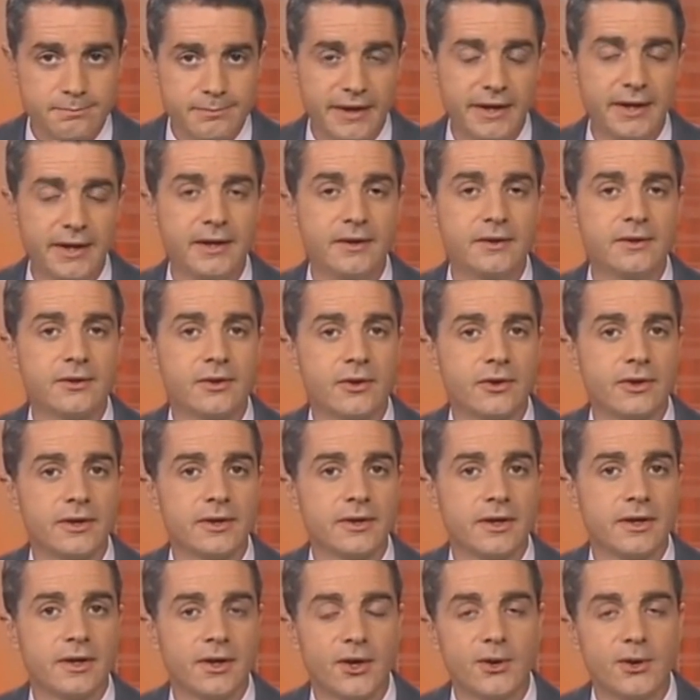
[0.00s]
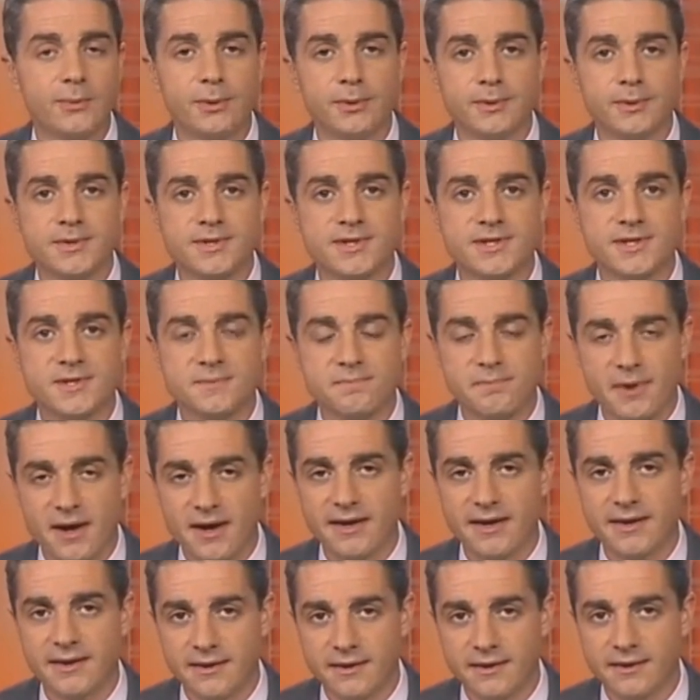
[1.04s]
billion dollar global
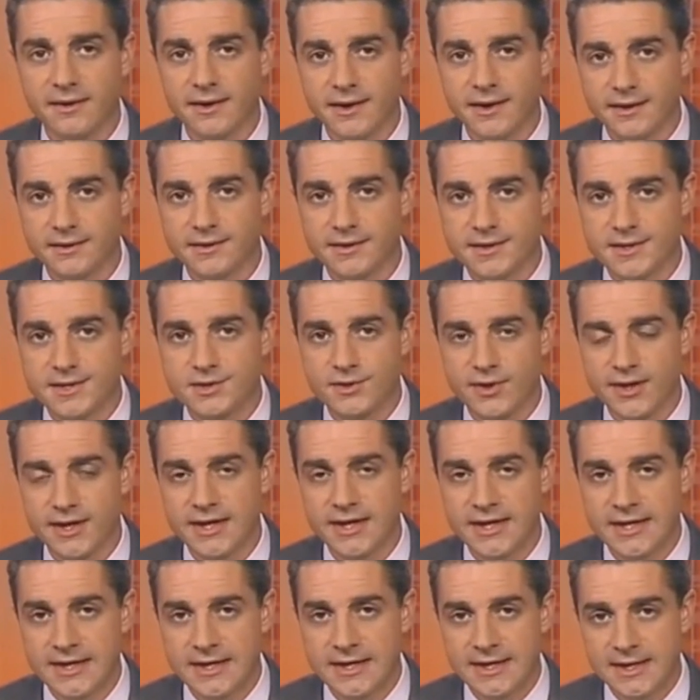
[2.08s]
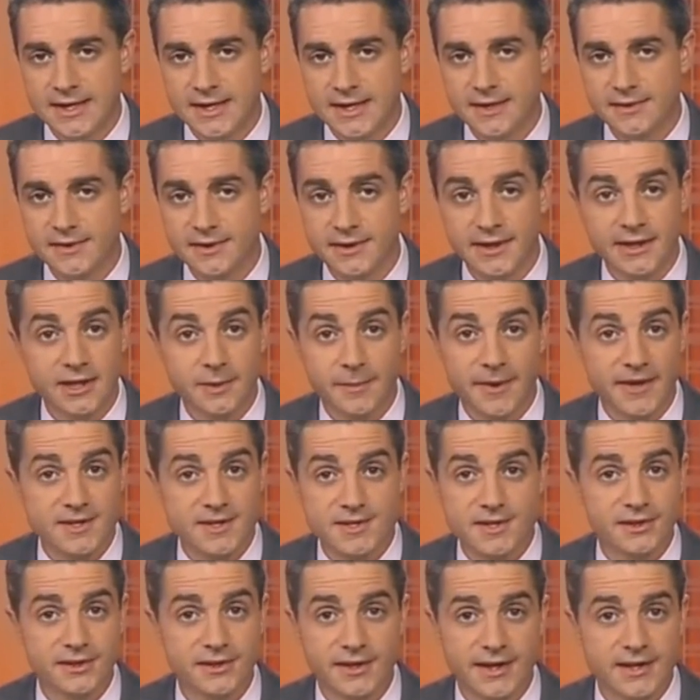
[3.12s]
spying industry. Uh, the
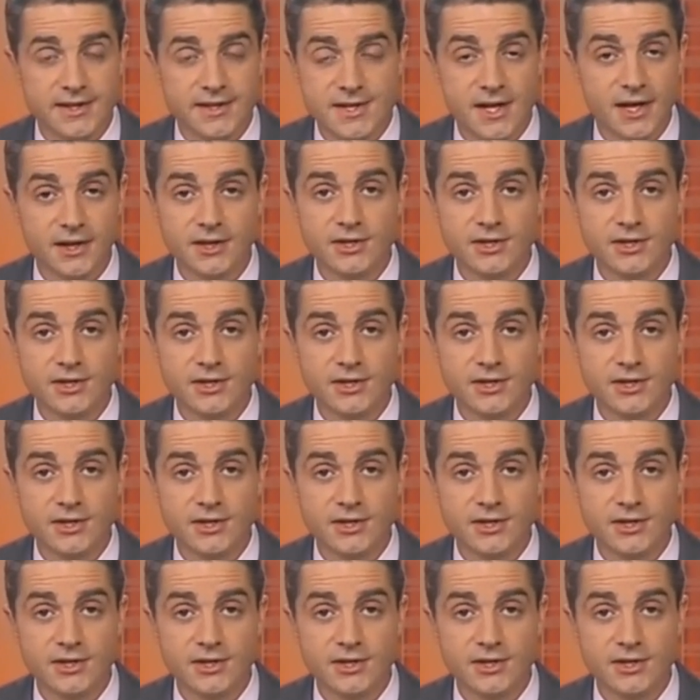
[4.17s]
database contains